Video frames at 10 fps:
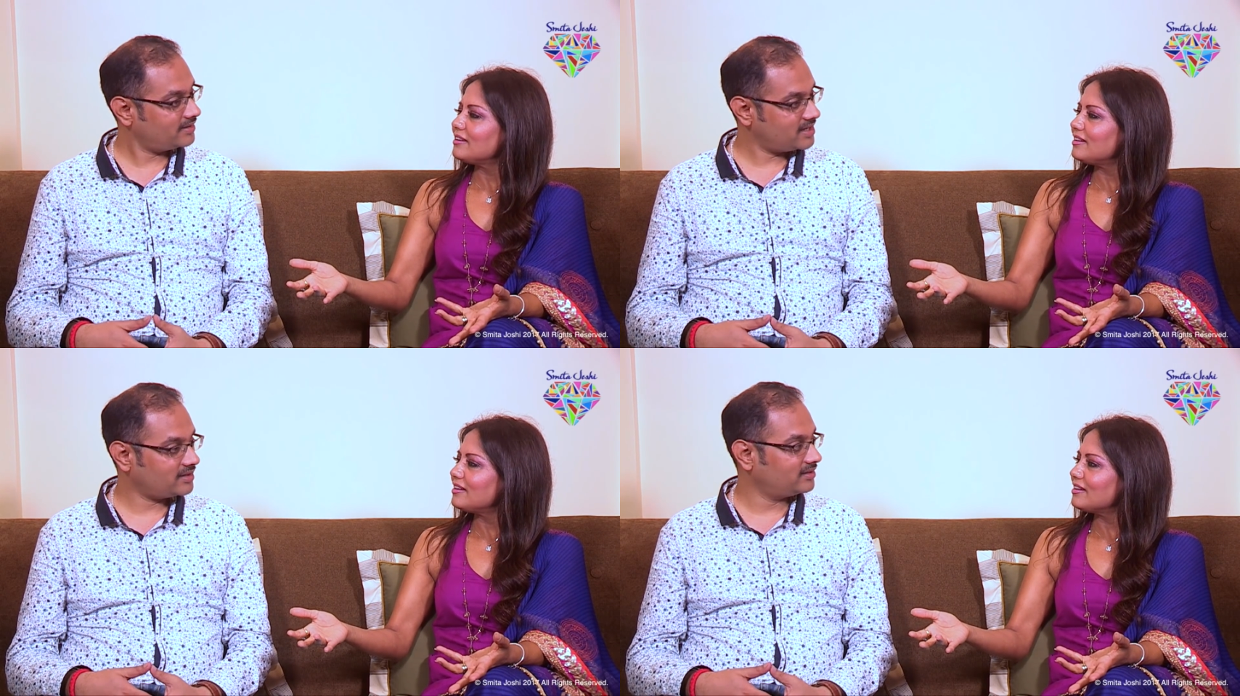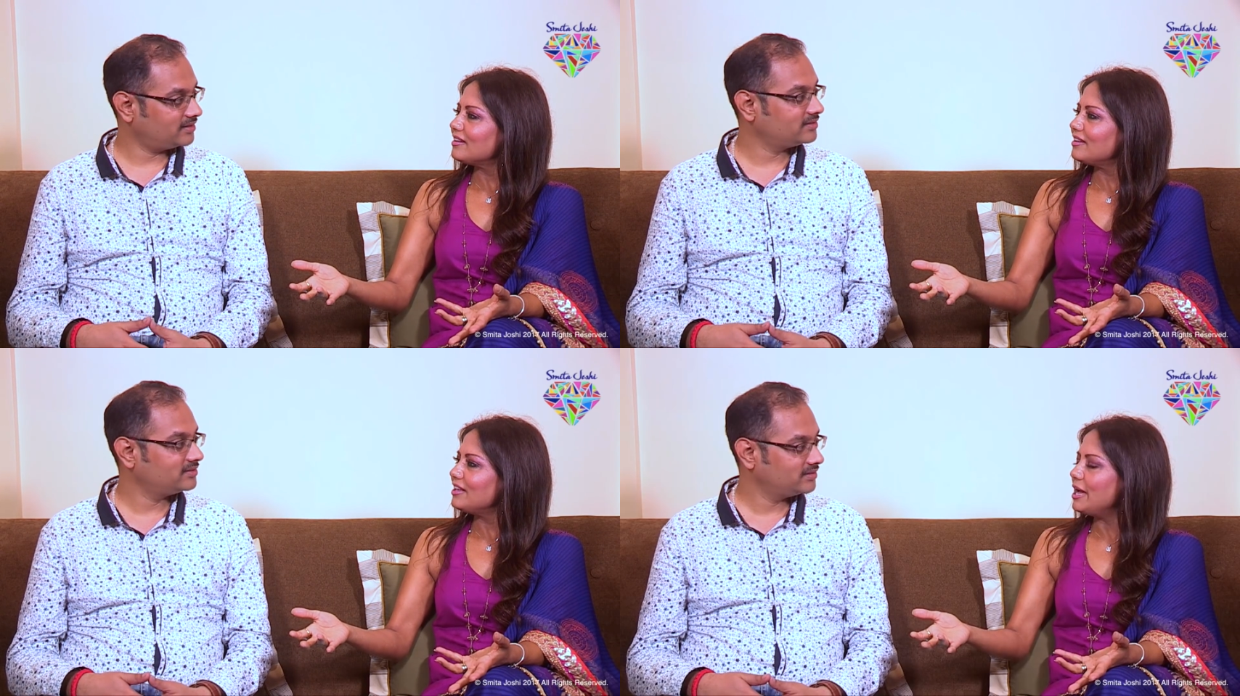Speaker 1: exactly.
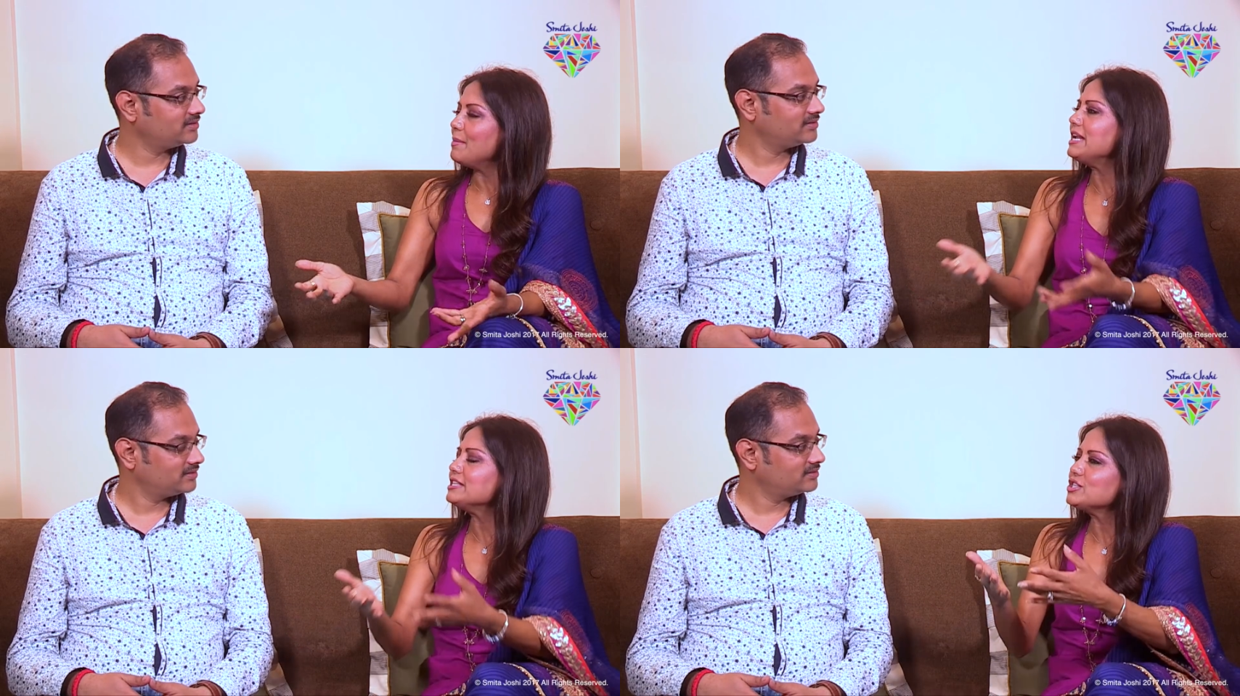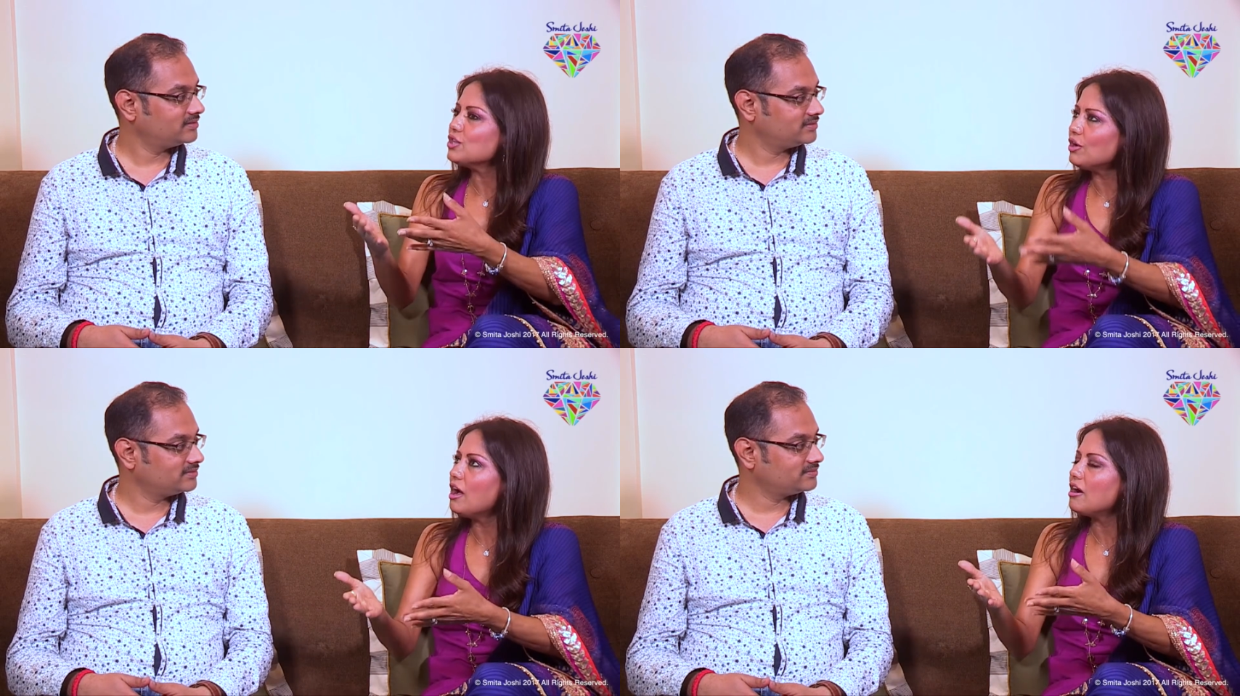I mean, it's
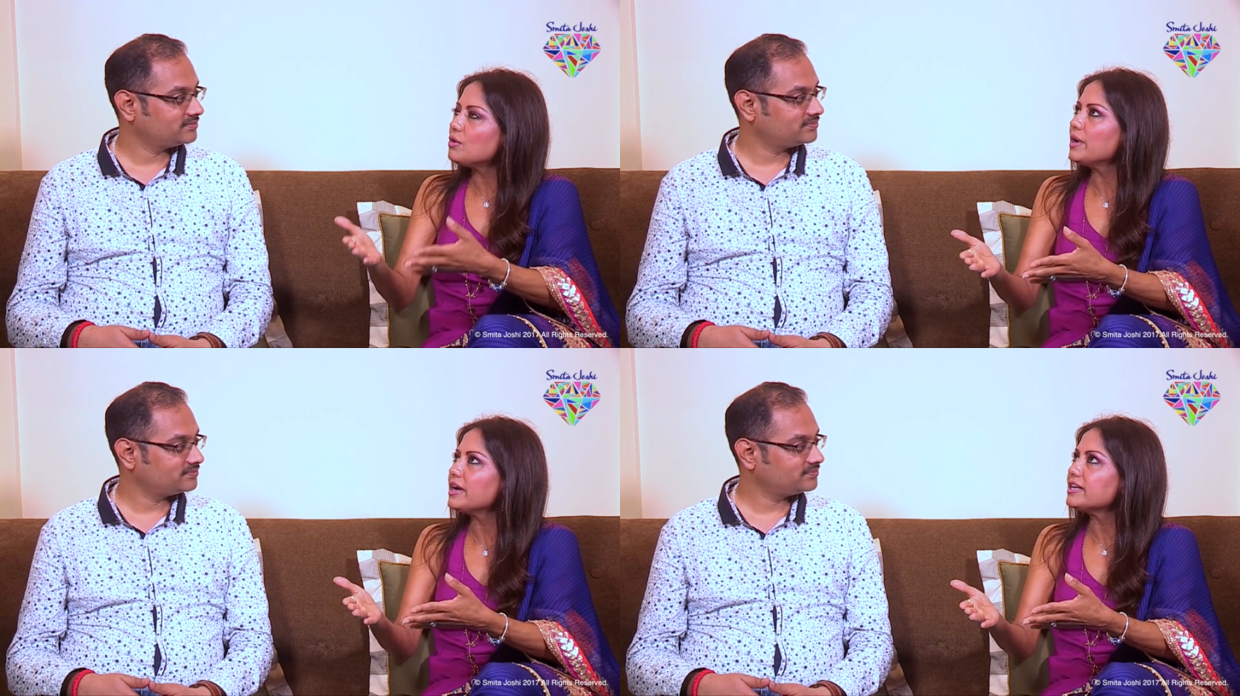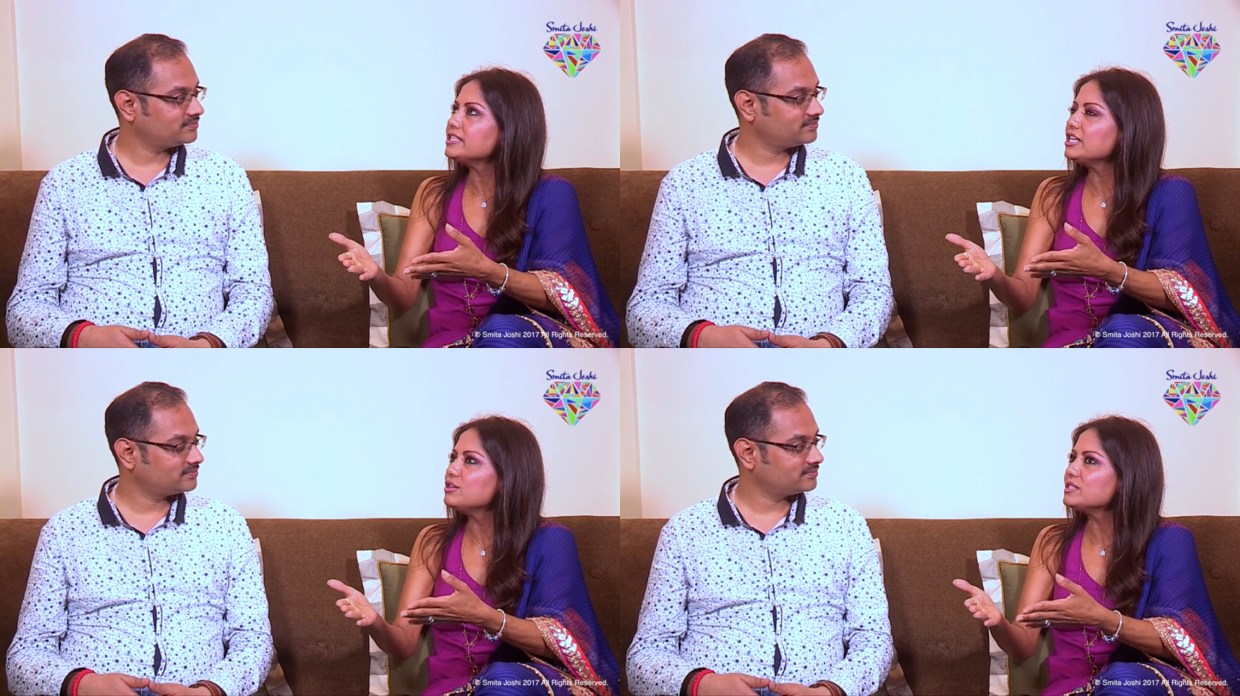not hard work
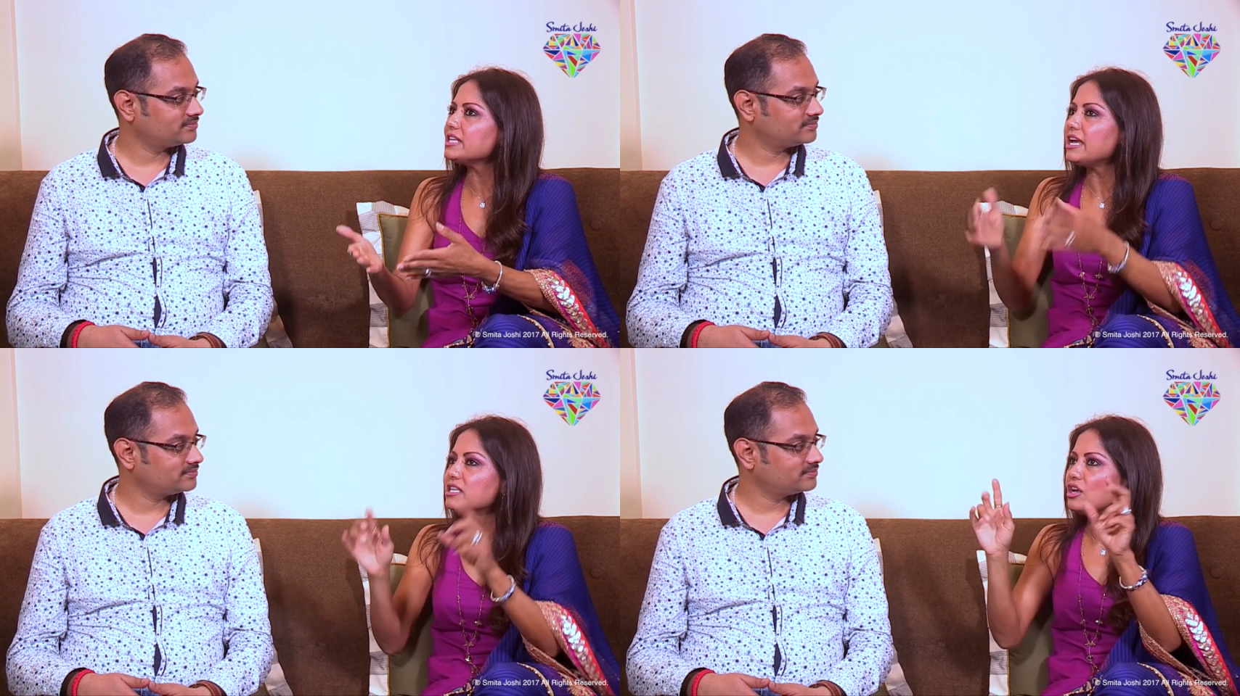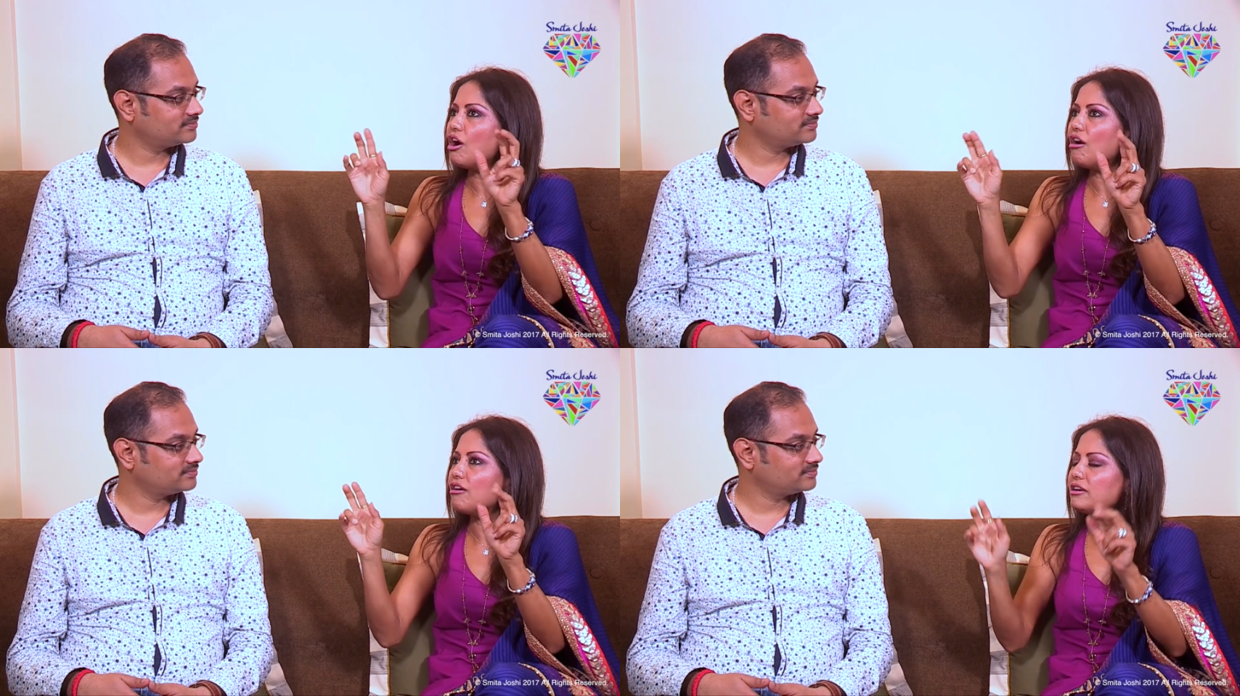until you say it's
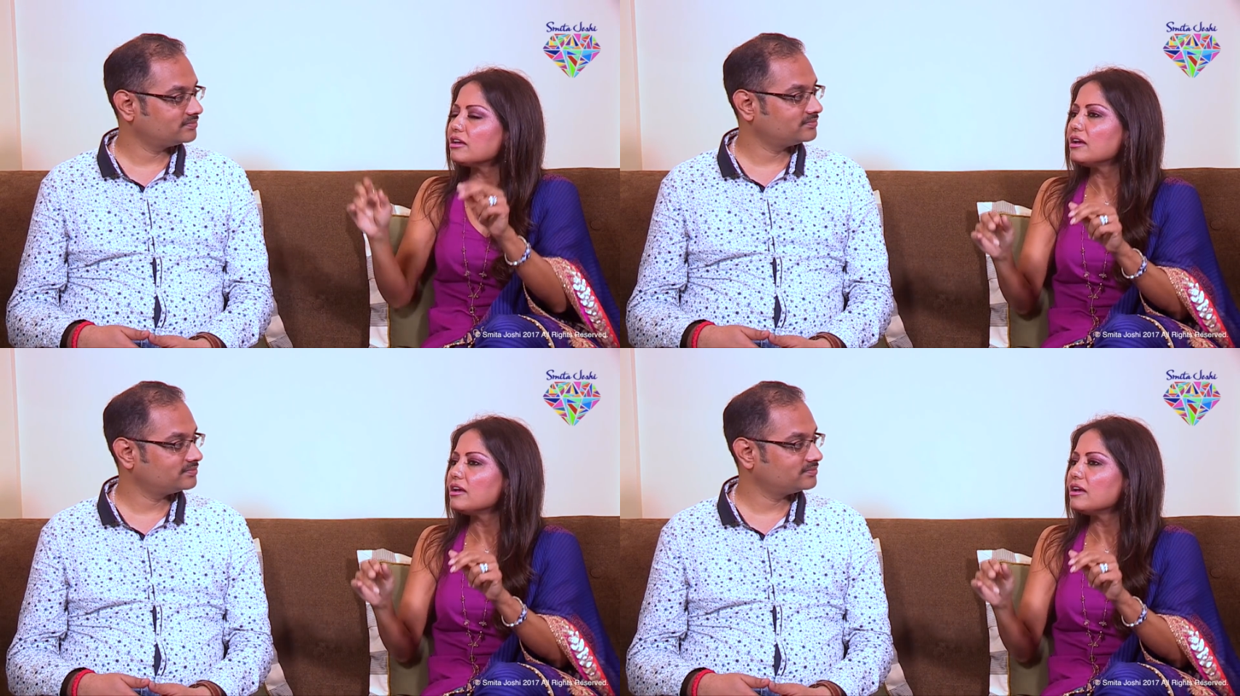hard.